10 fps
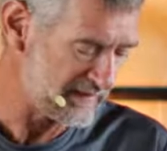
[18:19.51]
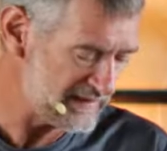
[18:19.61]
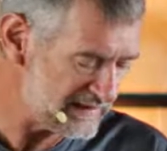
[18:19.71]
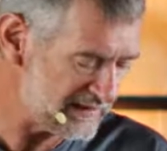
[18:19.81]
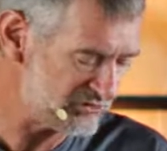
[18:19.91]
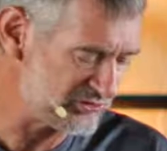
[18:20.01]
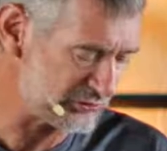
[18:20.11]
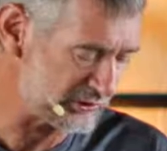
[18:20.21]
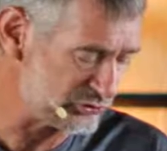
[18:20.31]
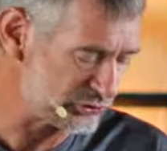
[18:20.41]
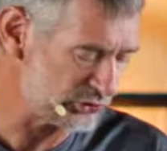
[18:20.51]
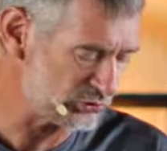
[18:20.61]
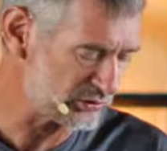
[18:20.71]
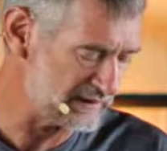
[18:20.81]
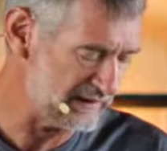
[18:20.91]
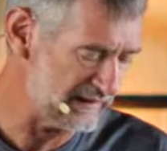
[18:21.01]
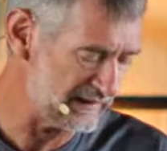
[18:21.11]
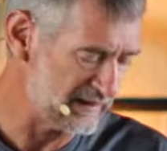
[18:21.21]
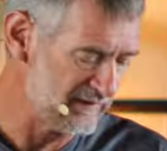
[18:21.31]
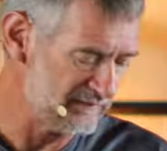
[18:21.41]
He is the eternal
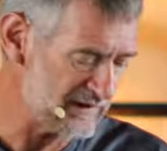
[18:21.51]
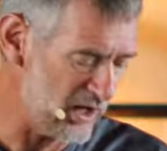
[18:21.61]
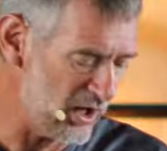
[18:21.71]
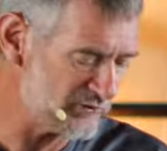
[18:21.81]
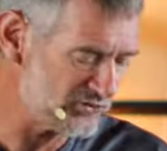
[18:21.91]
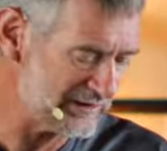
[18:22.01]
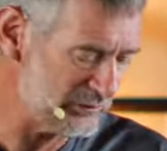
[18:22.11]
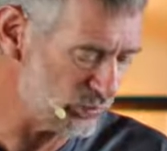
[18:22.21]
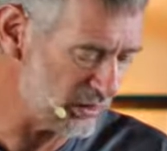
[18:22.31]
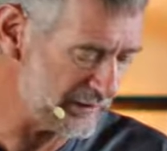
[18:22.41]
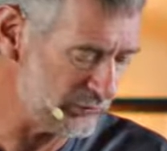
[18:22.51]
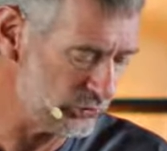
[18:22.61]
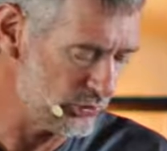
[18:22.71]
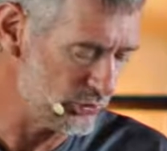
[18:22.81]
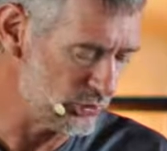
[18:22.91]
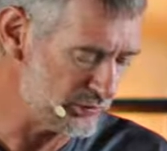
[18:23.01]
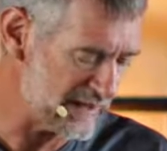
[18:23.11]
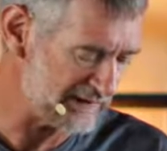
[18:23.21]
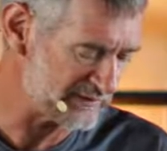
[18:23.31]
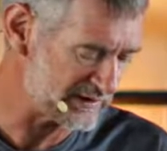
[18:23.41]
King, the unseen one who
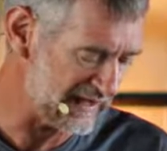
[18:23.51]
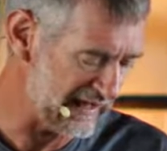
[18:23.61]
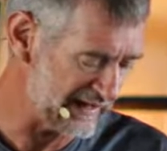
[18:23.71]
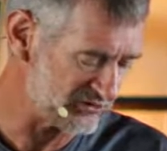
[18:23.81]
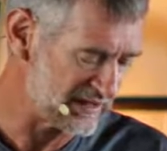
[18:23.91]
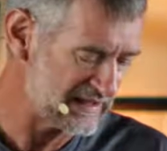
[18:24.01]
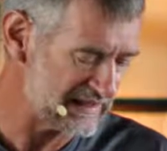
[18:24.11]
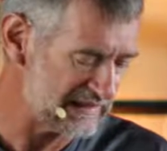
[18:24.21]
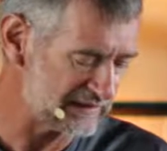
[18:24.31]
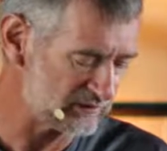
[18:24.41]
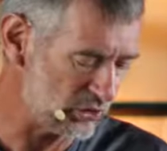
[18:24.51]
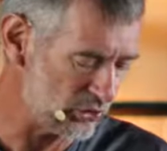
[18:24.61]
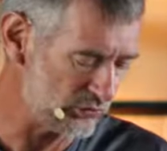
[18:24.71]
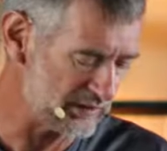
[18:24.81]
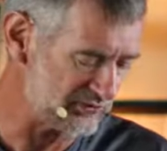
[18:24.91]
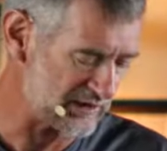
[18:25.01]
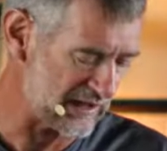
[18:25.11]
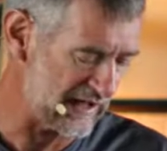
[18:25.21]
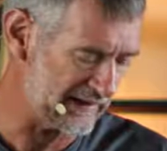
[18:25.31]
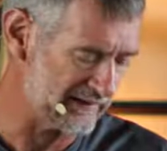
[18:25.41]
never dies. He alone is
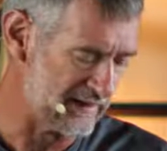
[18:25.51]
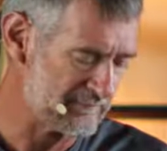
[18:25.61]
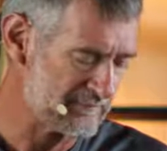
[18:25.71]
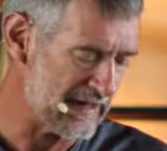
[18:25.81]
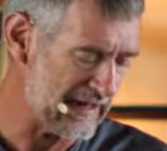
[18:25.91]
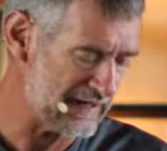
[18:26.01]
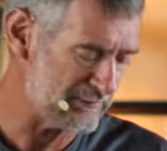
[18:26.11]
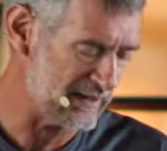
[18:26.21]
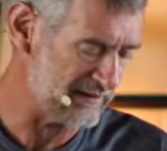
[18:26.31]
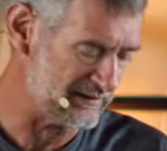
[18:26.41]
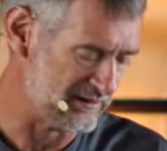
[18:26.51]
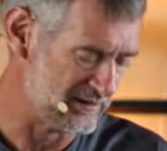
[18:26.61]
God. Amen."